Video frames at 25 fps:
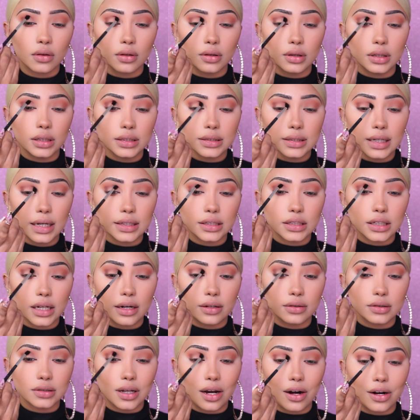These
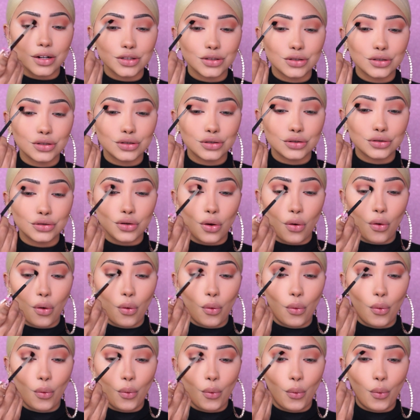eyeshadows are
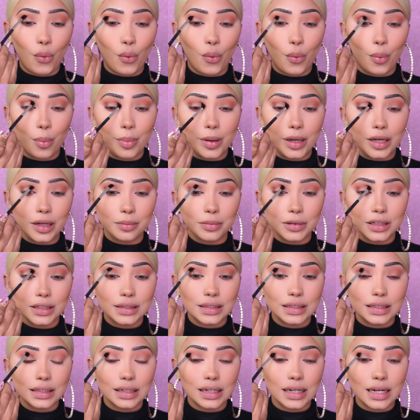so
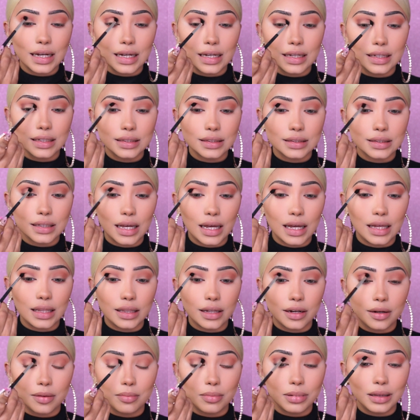pigmented, guys, and
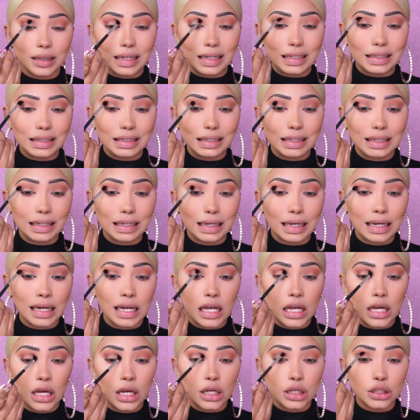they're blending
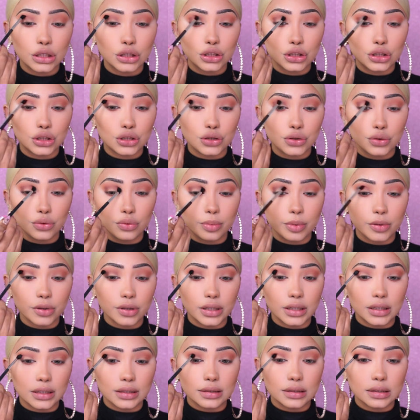super
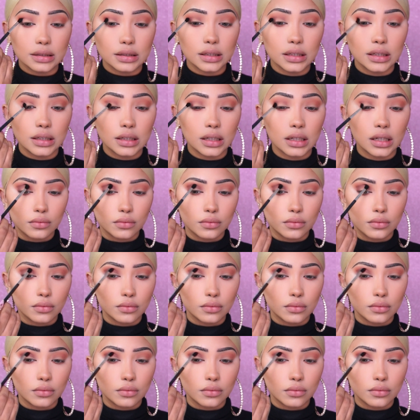easily.